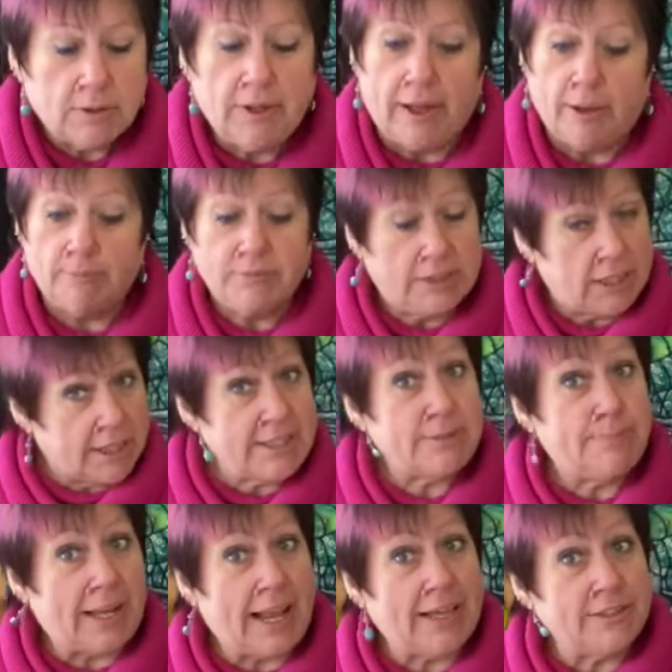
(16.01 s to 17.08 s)
Nice
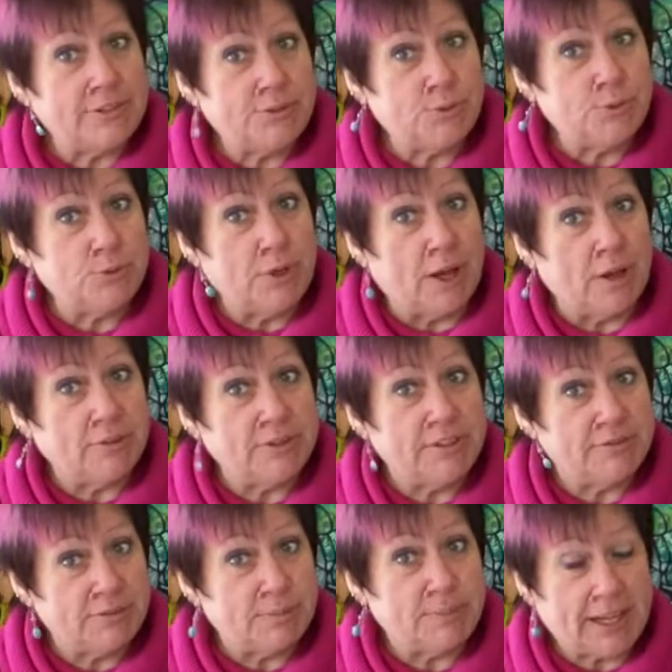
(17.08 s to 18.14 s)
place, you know.
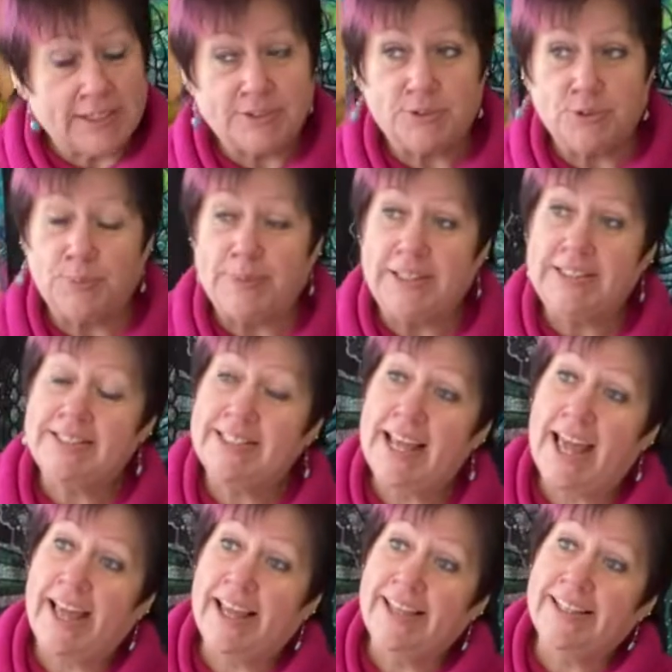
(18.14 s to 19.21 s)
Different place to be
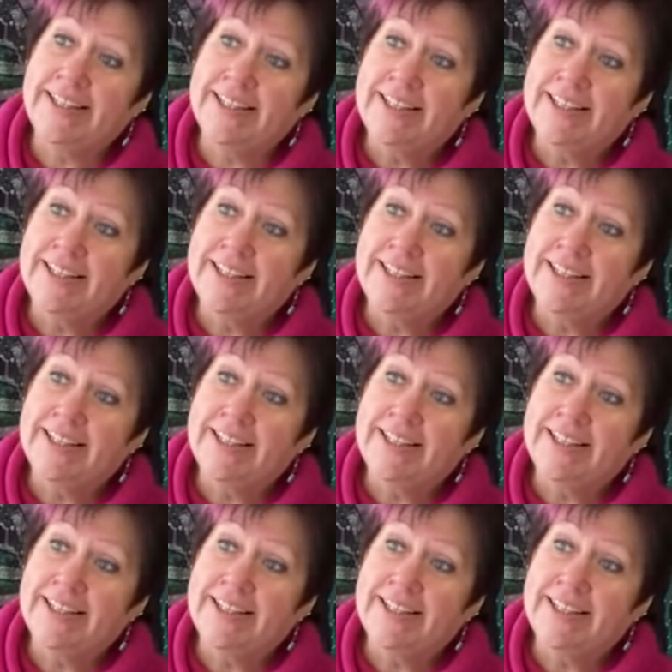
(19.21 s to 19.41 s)
today.